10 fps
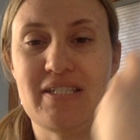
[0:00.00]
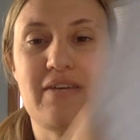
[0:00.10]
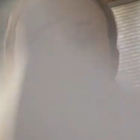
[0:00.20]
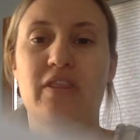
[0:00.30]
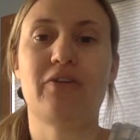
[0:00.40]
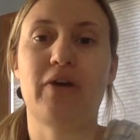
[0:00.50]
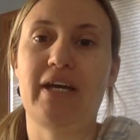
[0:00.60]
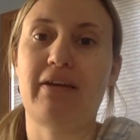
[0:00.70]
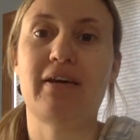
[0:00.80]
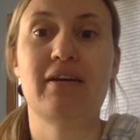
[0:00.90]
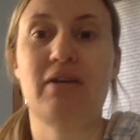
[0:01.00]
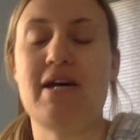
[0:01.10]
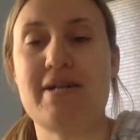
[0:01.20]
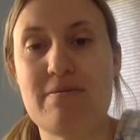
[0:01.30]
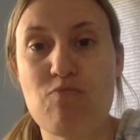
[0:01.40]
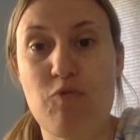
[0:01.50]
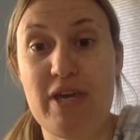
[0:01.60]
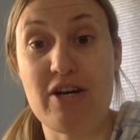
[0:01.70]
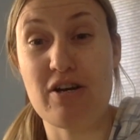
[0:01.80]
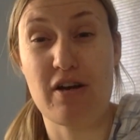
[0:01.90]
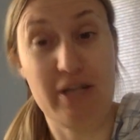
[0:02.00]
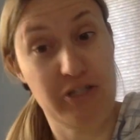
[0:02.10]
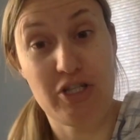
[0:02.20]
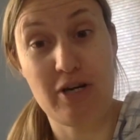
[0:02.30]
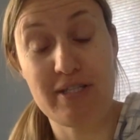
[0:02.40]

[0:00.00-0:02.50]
7th grade. We are going to start